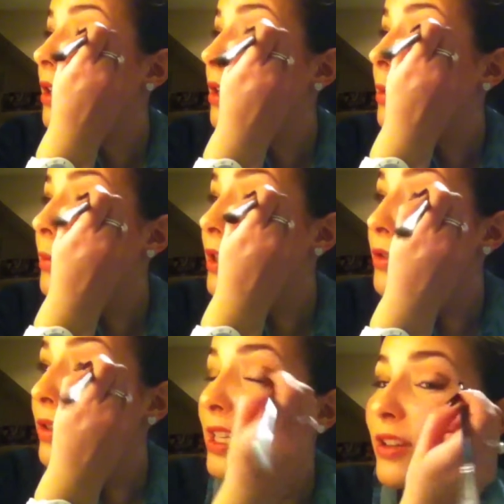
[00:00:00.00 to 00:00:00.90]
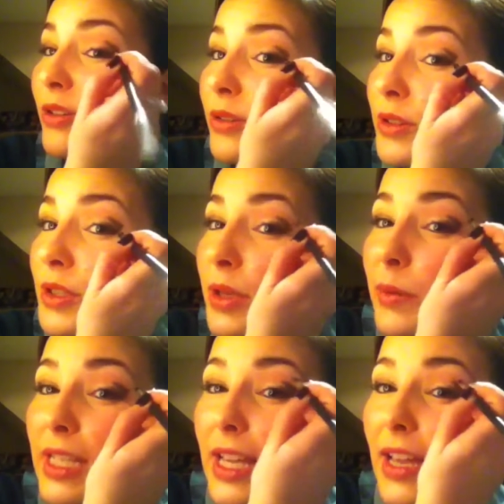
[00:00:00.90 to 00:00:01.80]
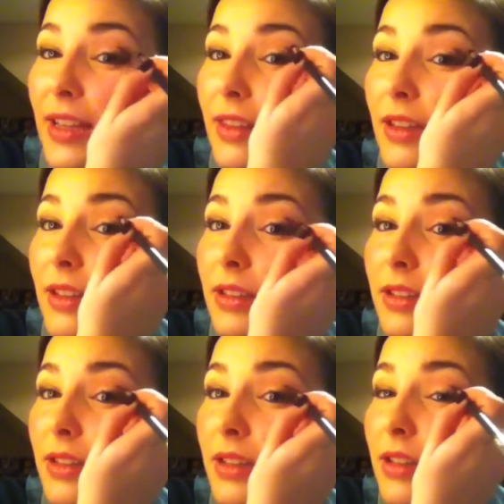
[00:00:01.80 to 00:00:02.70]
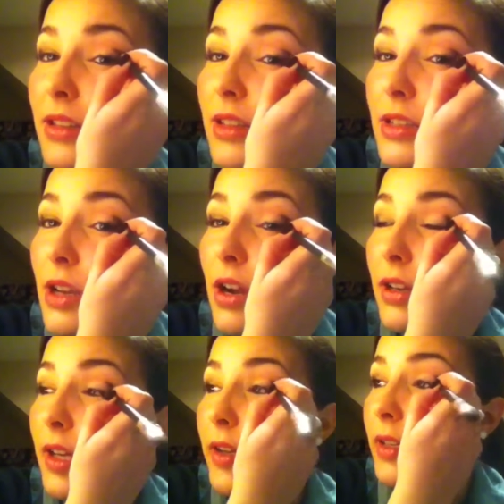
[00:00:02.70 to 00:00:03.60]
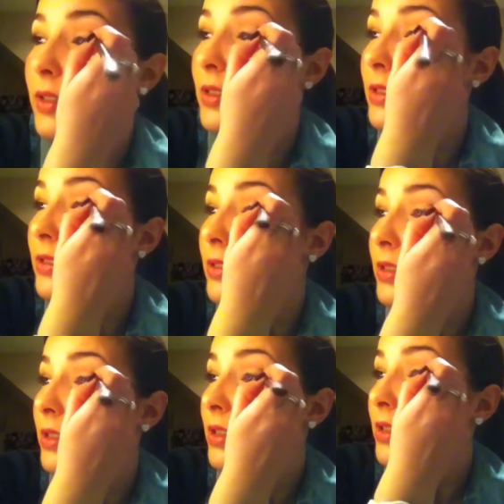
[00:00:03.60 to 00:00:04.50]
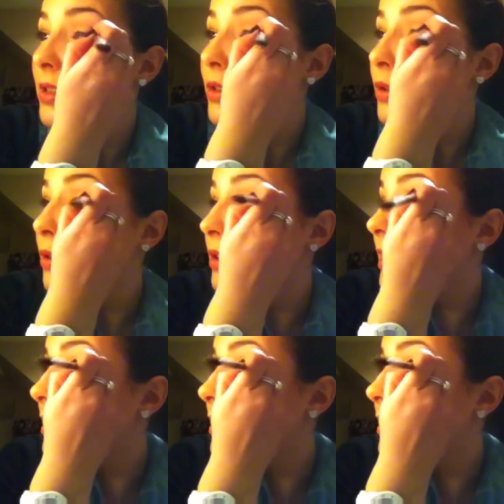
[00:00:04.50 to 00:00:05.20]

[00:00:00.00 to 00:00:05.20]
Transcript: It's really good, you know, when you get in the darker colours.